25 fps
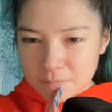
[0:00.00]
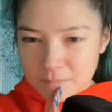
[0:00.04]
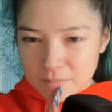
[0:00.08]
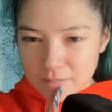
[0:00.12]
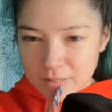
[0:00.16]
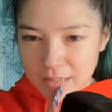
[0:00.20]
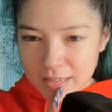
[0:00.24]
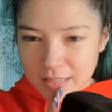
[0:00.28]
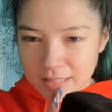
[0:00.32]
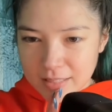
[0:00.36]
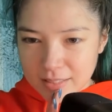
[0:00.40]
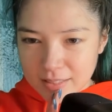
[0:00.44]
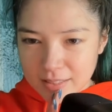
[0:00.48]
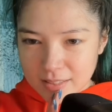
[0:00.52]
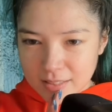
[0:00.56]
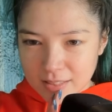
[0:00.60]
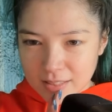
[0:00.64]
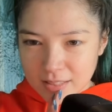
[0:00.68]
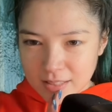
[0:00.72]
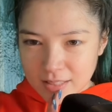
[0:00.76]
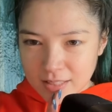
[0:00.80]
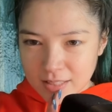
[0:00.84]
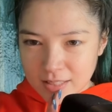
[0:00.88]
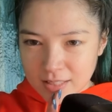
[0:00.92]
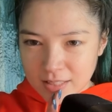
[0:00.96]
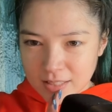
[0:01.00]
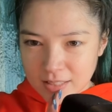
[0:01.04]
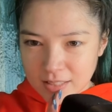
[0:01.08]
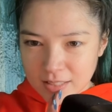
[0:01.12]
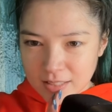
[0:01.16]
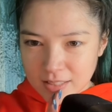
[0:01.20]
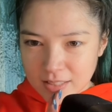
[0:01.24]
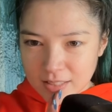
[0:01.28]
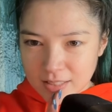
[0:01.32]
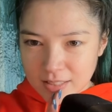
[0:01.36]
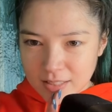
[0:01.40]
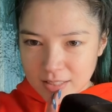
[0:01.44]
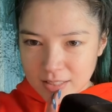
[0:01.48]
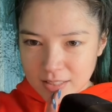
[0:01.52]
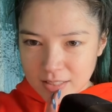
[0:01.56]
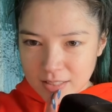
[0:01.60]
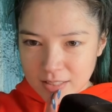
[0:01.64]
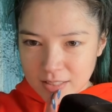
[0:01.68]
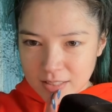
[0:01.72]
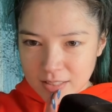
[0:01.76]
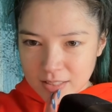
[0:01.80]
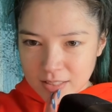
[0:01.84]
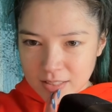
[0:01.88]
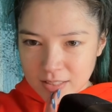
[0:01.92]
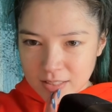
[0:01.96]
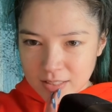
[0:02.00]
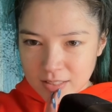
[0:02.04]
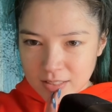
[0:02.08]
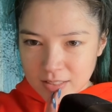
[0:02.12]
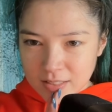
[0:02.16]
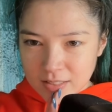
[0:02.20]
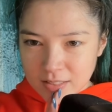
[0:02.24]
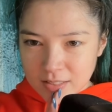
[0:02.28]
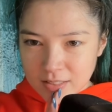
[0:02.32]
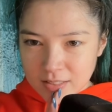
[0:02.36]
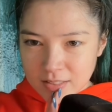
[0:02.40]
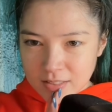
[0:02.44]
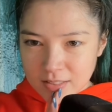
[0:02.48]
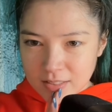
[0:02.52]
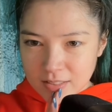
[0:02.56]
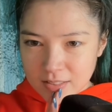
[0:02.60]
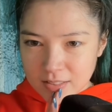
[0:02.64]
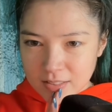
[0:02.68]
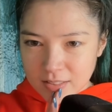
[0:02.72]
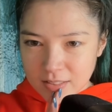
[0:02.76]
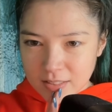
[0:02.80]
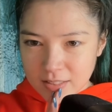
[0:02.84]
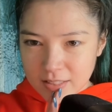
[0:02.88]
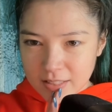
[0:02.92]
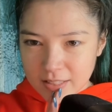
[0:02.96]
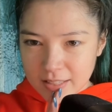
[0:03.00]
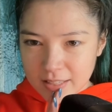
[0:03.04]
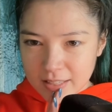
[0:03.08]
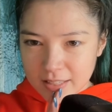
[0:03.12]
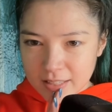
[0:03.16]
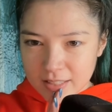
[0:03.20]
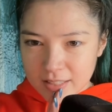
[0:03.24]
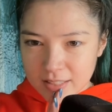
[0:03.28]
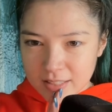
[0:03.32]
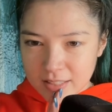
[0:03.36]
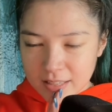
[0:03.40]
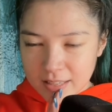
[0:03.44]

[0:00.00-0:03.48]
I think yeah,